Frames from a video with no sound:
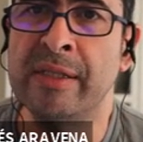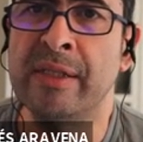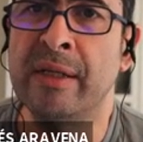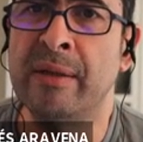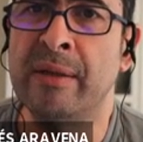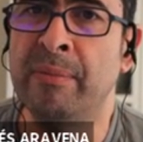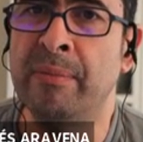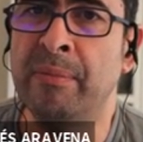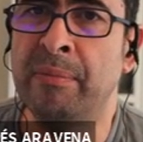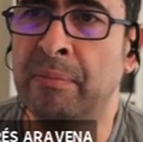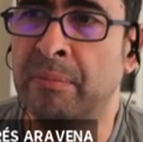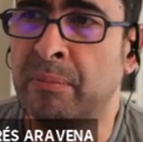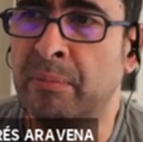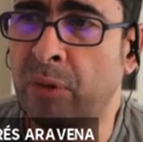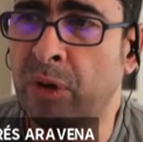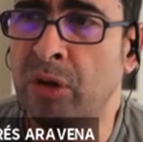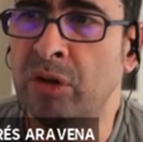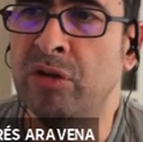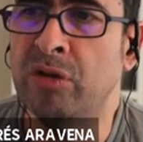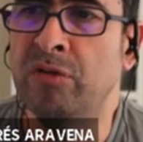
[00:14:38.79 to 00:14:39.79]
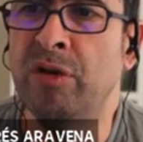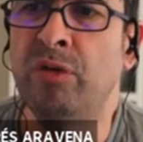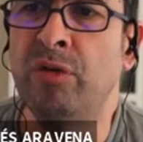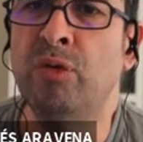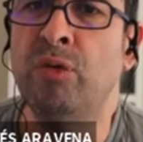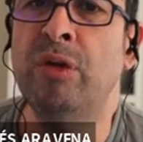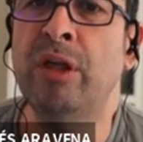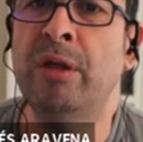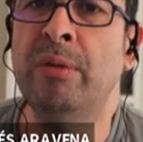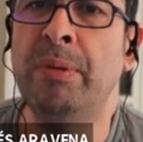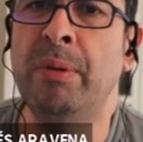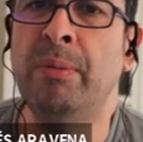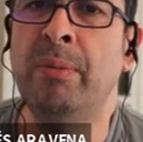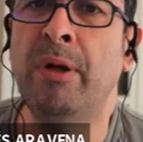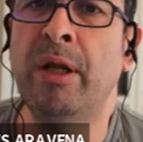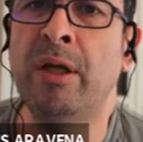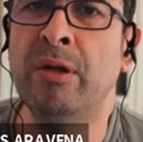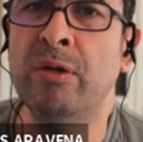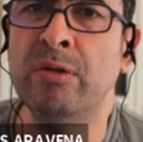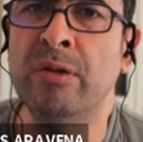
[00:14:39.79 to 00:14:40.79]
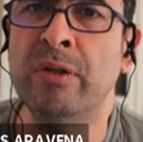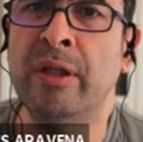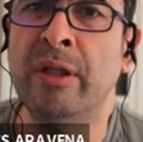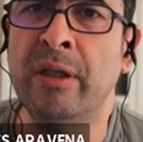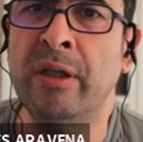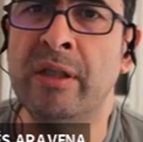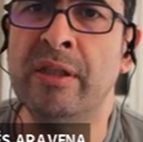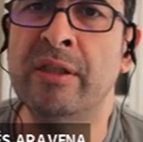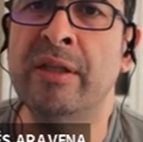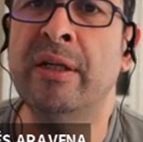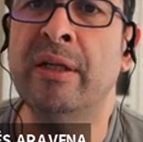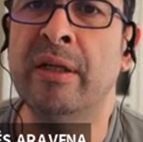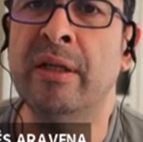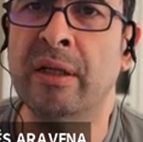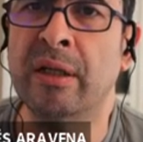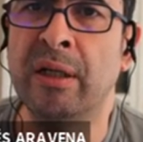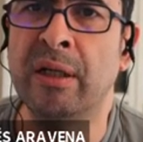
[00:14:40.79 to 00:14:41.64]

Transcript: And most of the tools that people are using in this are